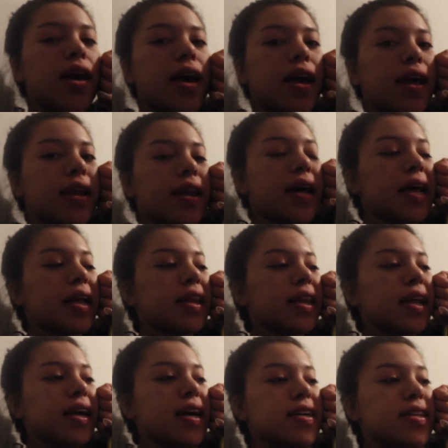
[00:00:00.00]
And
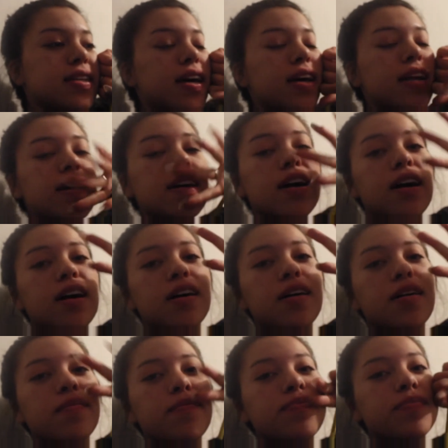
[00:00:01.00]
like I said,
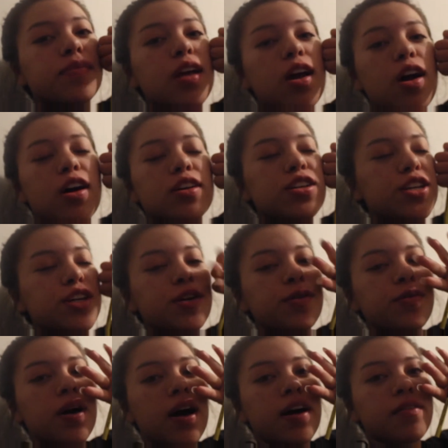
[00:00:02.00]
I'll see
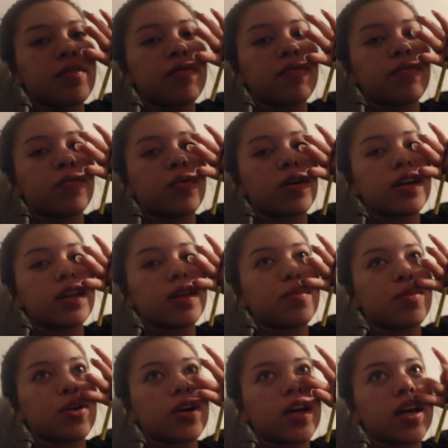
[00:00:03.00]
you at 4 in the
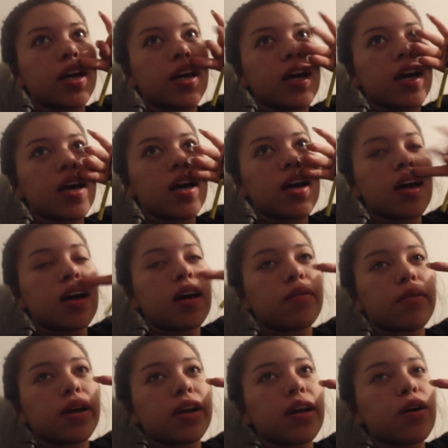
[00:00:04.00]
morning.
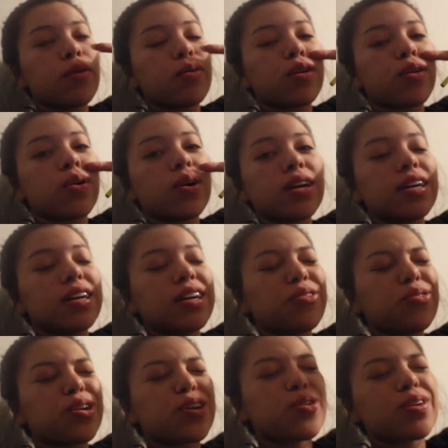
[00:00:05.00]
Right now we're going
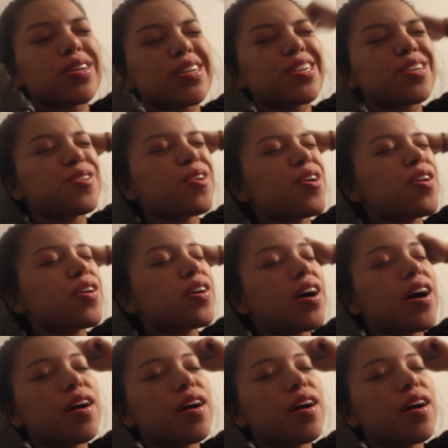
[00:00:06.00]
good, we're going strong.